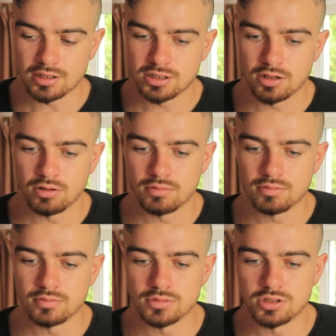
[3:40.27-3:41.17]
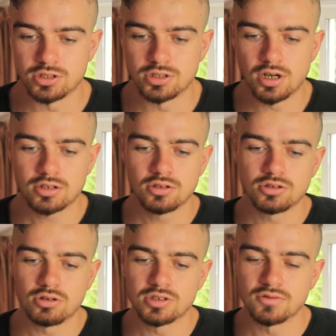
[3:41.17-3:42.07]
So Dr.
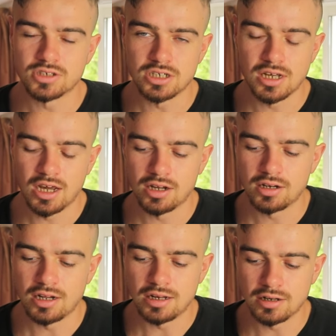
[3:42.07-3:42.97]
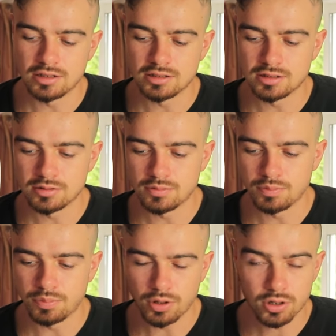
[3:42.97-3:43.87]
Joseph Sheehan in his
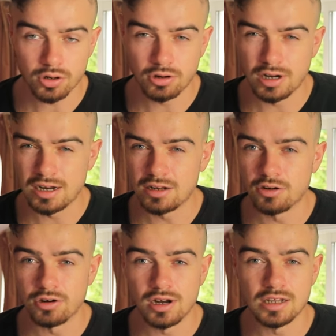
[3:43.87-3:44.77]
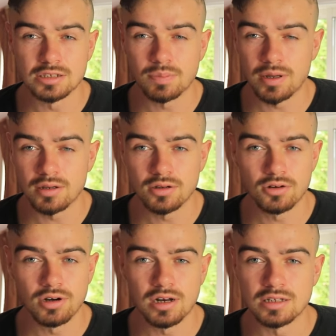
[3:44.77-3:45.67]
book or in, or in his pay
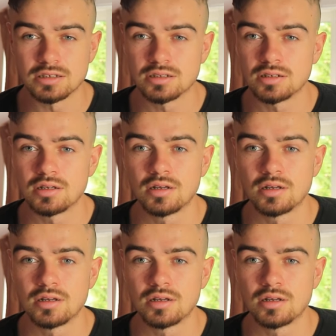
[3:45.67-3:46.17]
or in his